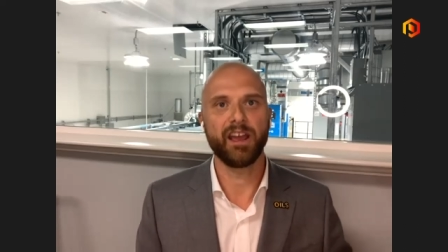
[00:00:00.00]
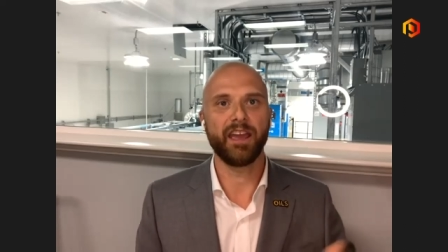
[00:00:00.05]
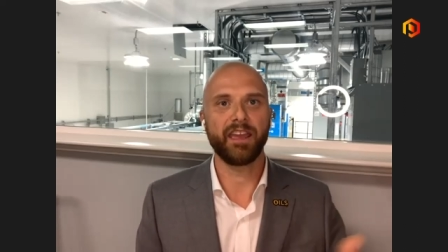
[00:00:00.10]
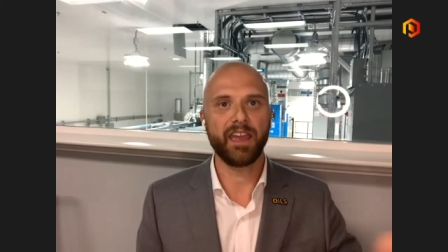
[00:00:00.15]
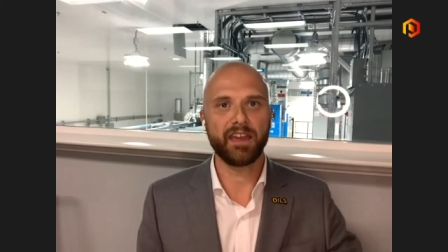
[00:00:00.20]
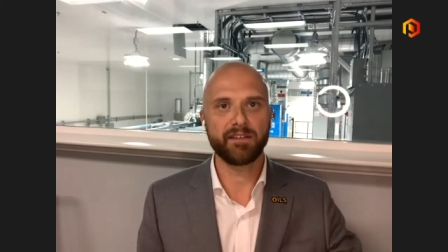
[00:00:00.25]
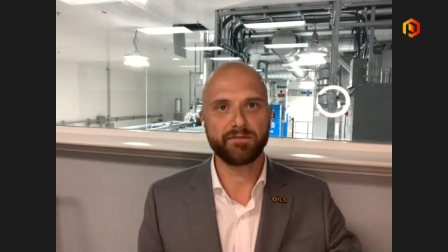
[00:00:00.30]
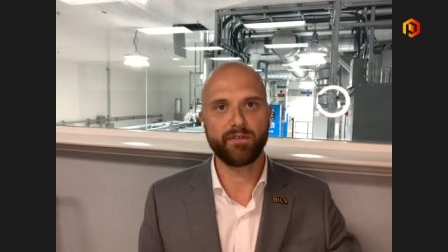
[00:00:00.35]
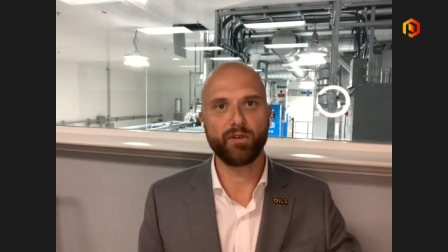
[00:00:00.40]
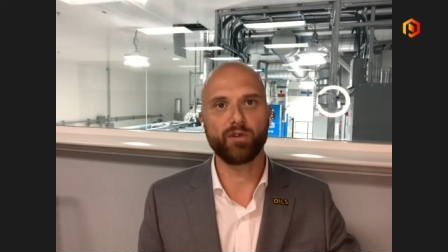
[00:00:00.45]

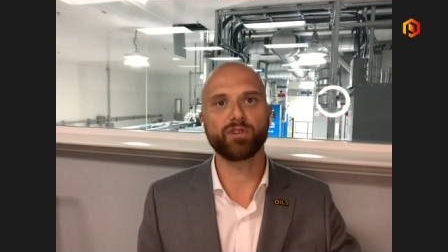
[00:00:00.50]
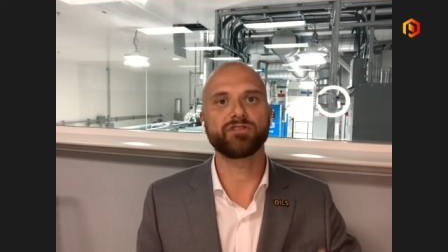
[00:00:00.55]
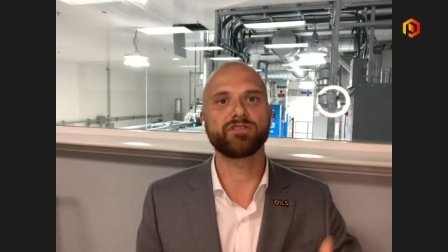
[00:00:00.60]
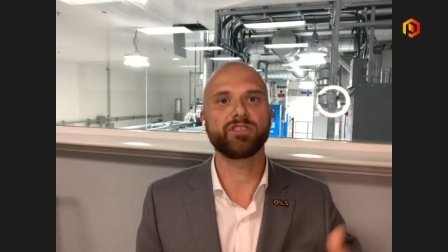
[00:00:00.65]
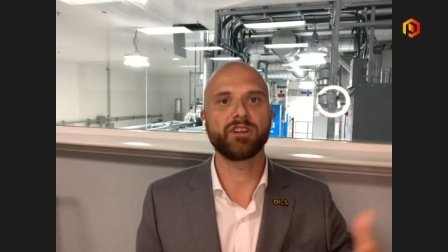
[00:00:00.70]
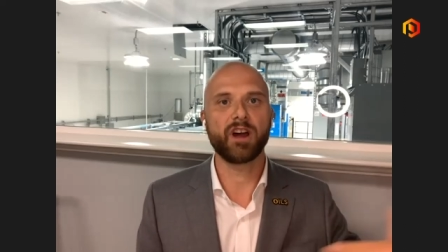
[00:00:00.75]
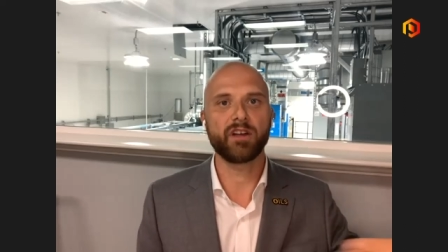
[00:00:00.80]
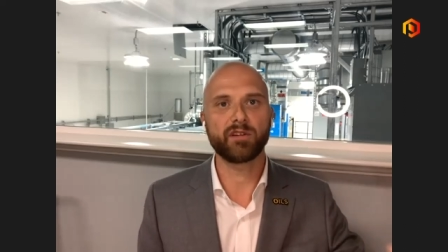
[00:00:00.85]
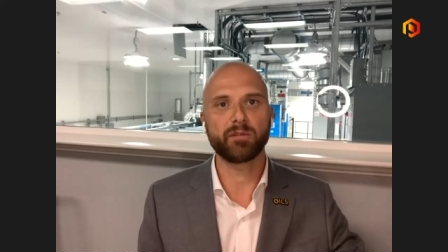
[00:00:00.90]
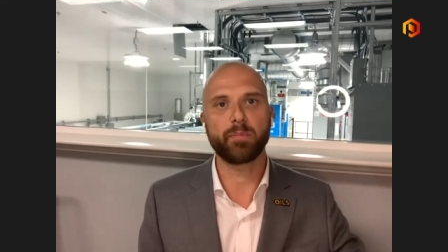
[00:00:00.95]
again, focused
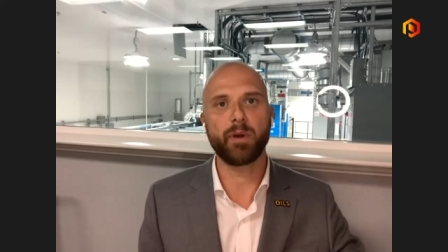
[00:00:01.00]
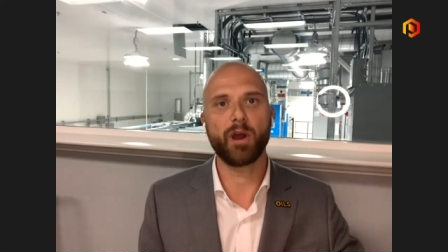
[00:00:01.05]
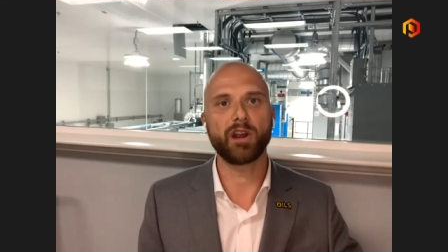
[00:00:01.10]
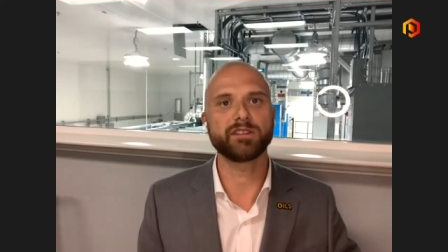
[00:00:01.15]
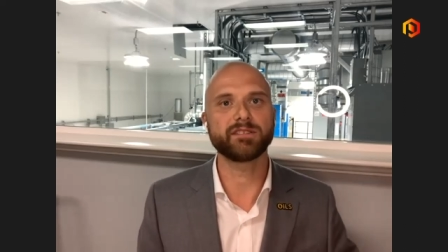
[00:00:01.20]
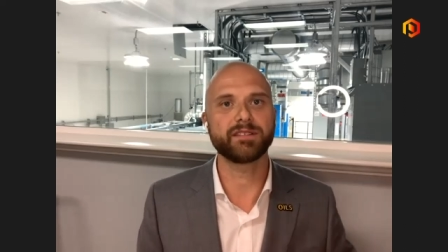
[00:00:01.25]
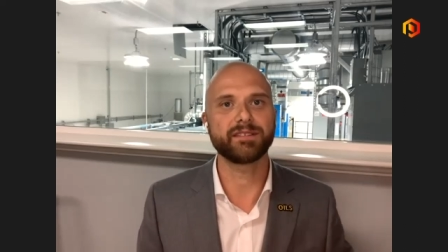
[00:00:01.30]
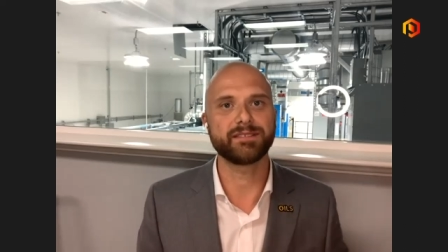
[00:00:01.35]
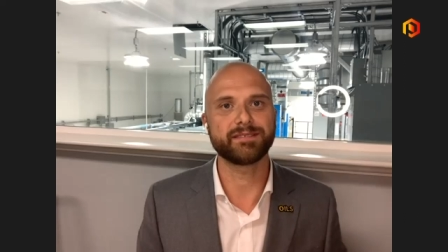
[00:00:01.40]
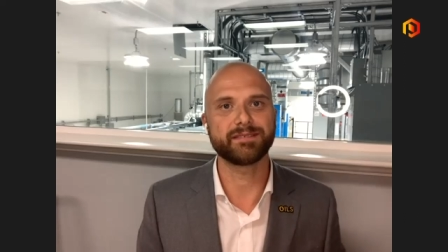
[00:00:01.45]
on other
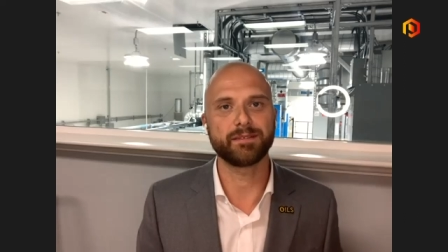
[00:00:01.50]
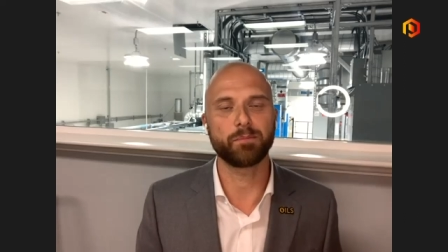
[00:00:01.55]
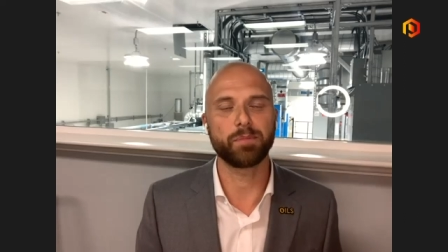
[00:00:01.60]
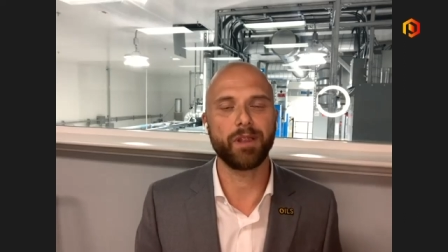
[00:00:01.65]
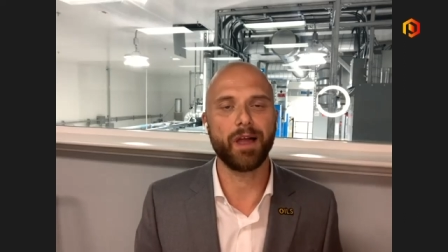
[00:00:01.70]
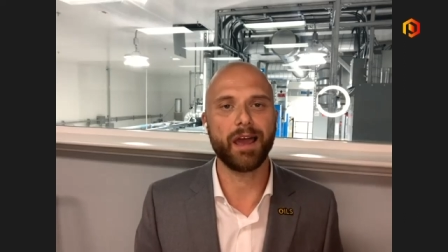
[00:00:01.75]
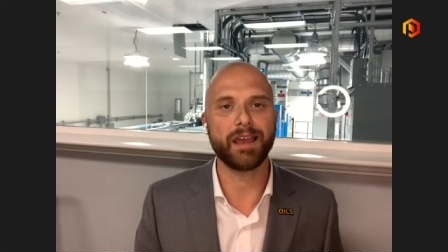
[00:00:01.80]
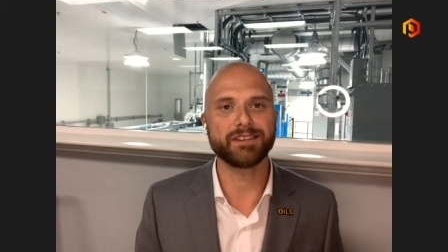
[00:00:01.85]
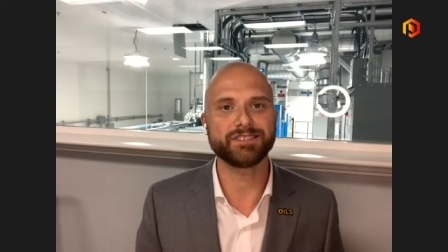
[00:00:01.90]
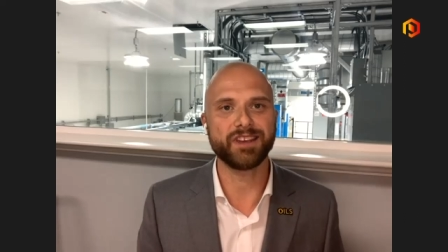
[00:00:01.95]
parts of the
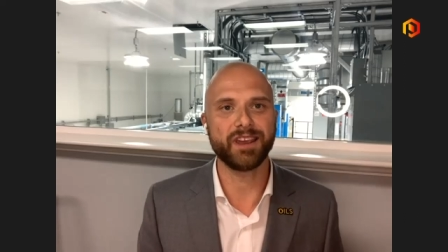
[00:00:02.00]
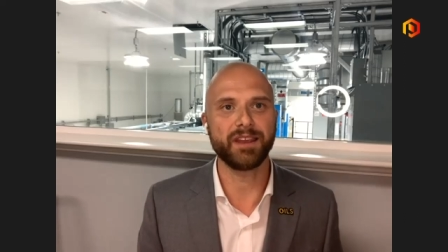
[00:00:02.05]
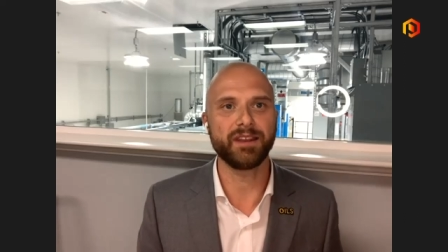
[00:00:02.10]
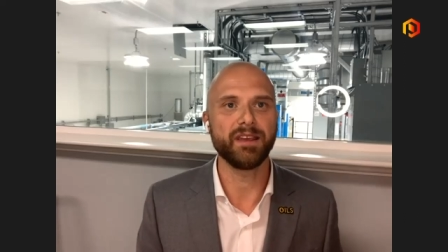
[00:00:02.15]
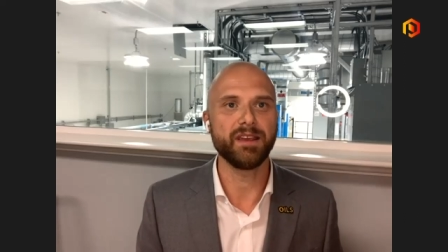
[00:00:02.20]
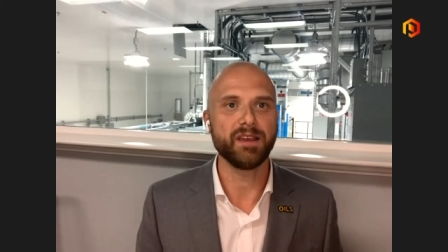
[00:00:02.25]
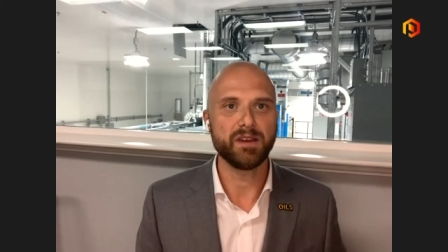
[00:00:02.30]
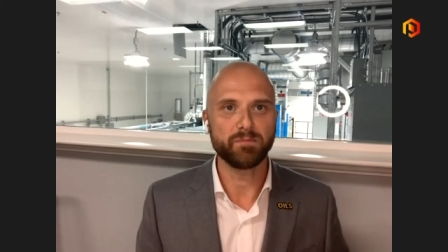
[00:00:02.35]
supply chain,